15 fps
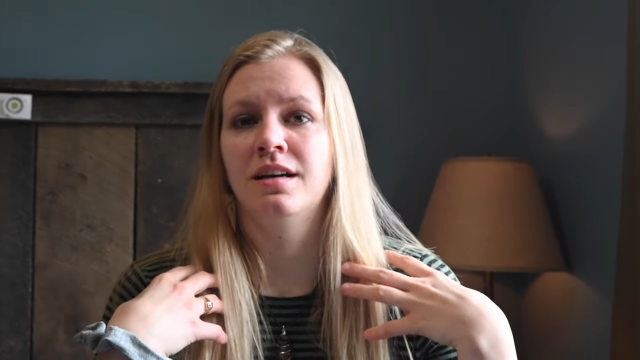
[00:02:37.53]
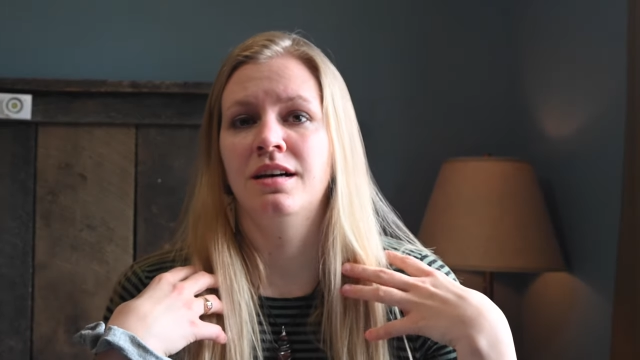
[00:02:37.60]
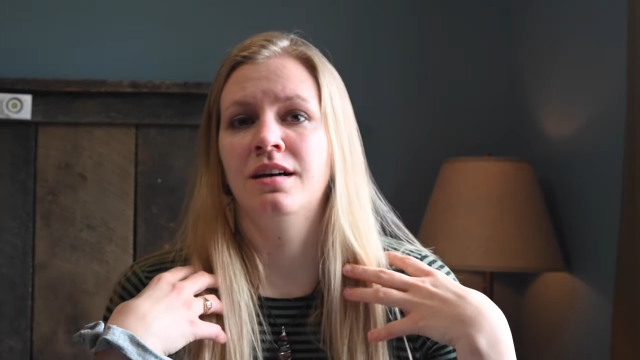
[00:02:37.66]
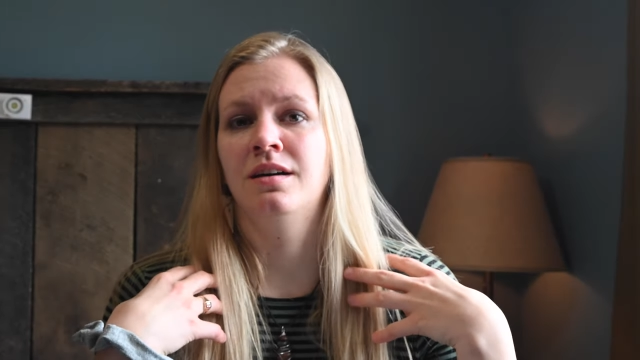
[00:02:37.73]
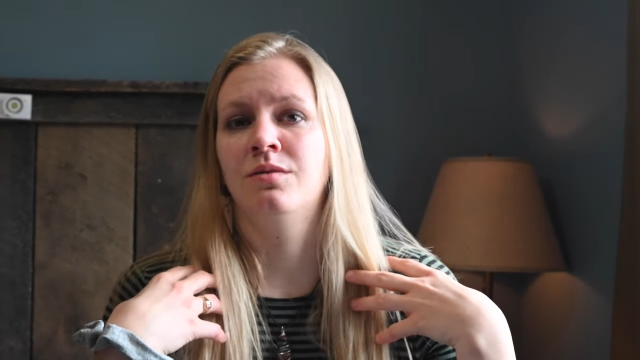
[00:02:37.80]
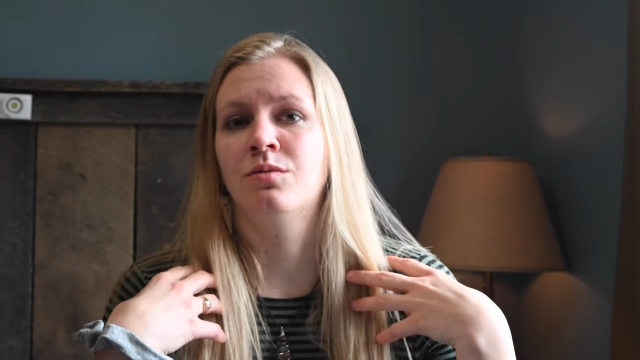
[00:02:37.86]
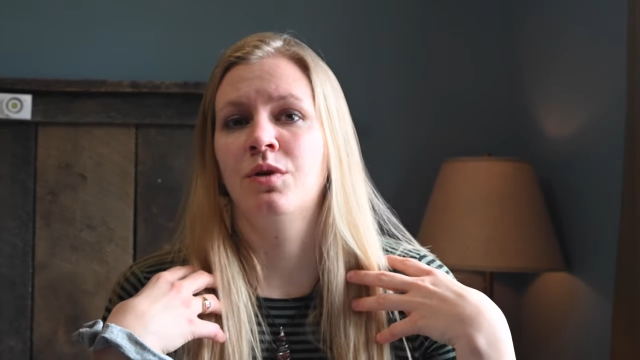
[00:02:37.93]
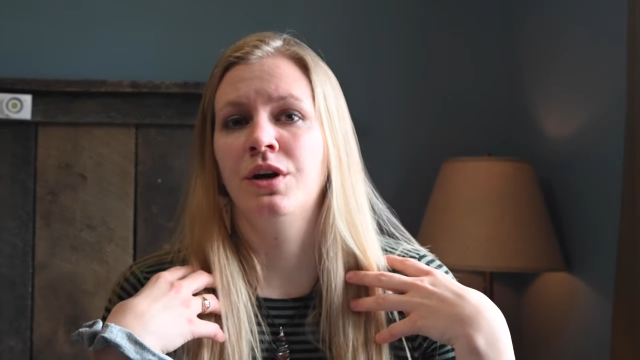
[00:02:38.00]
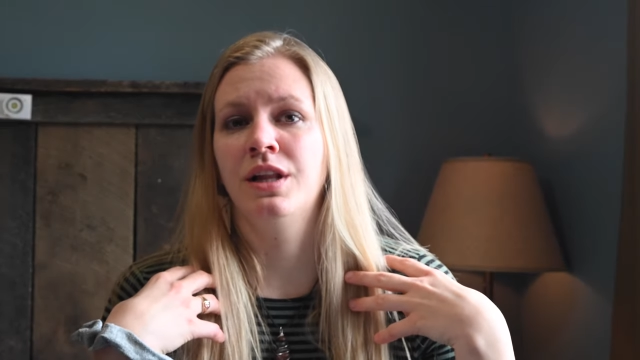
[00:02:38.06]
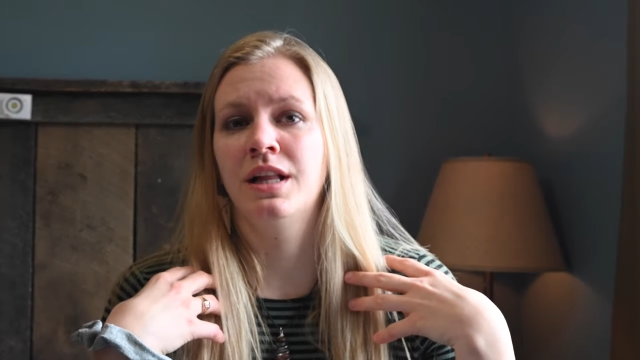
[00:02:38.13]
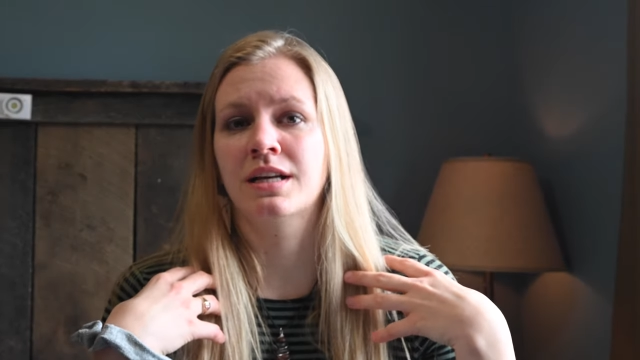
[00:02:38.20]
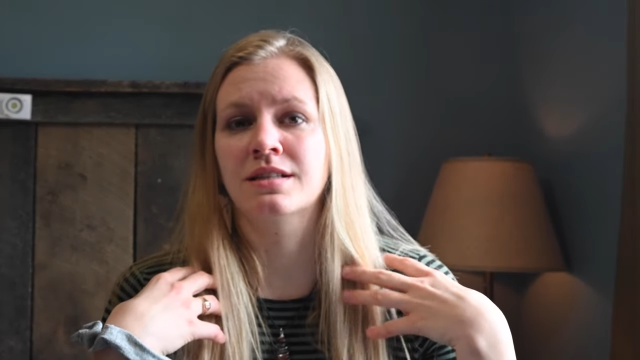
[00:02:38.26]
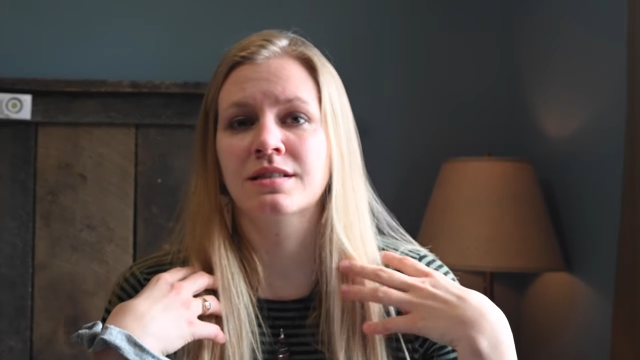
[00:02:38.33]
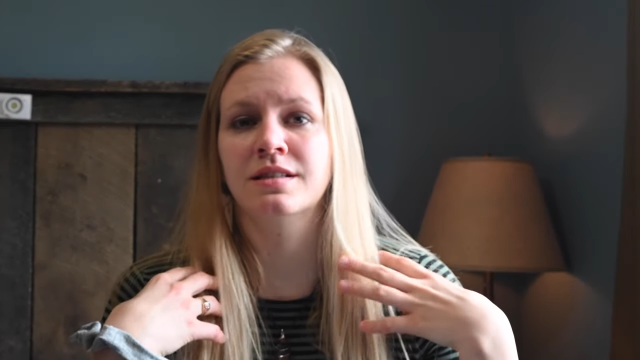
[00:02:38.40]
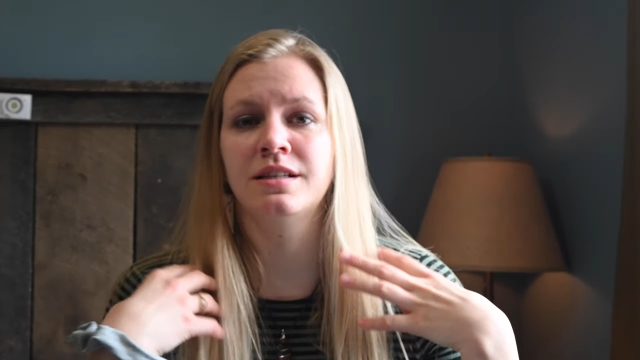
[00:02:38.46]
a
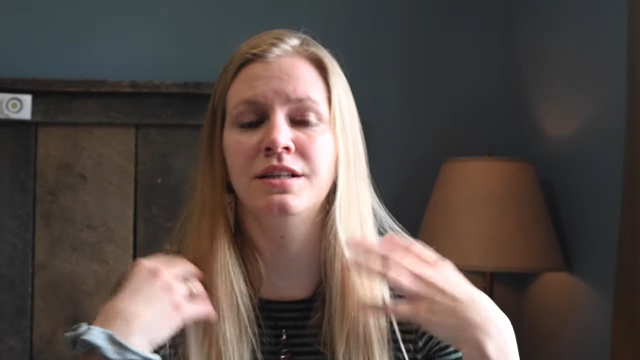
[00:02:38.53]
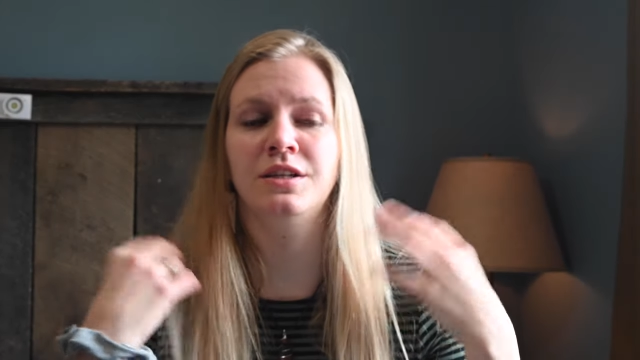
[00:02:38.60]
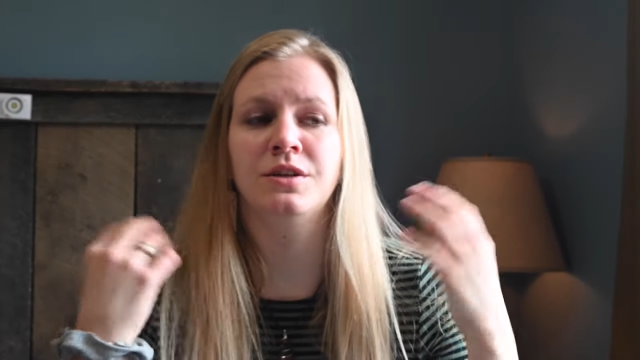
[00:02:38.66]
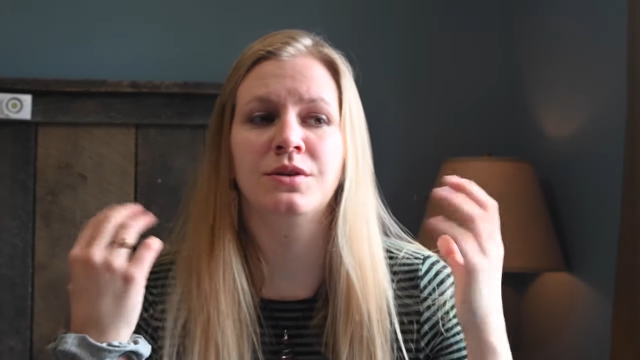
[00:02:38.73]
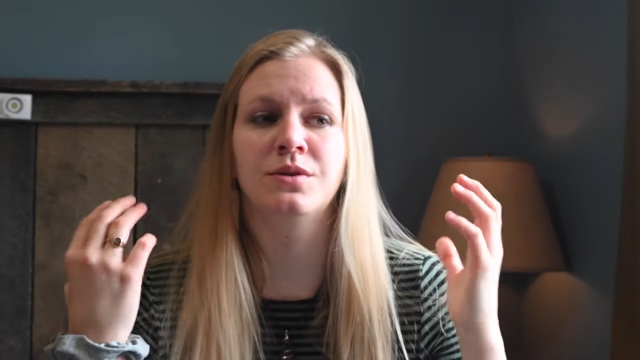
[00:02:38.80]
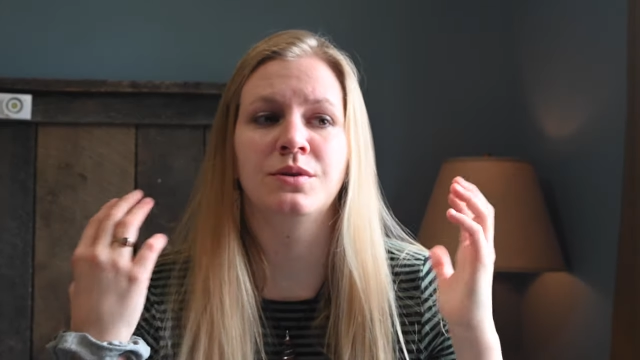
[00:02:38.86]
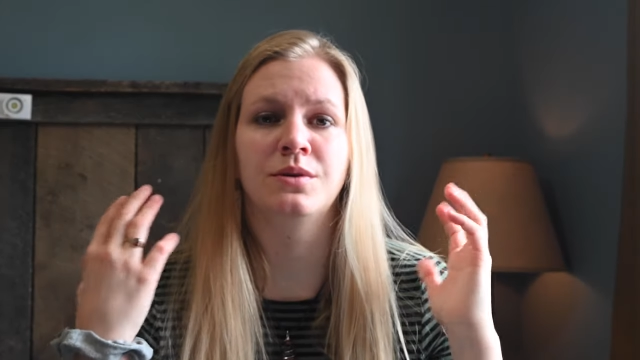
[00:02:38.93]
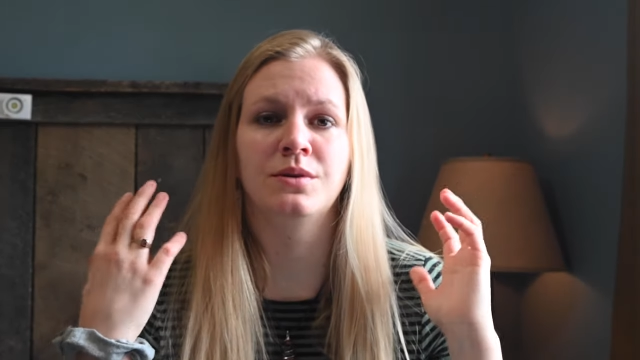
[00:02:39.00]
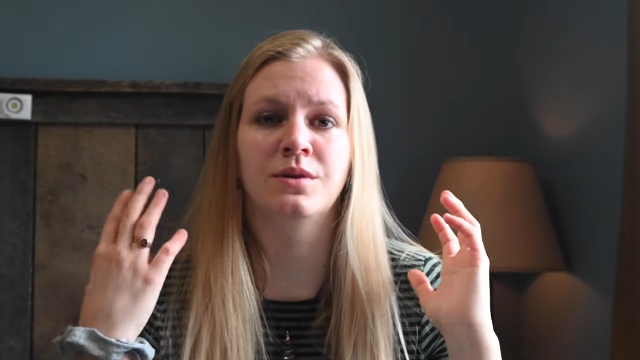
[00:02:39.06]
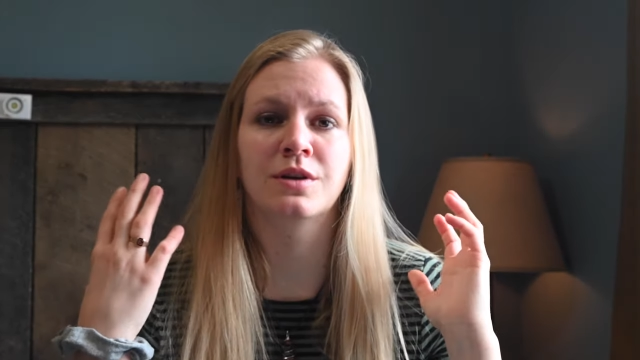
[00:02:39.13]
Royalex canoe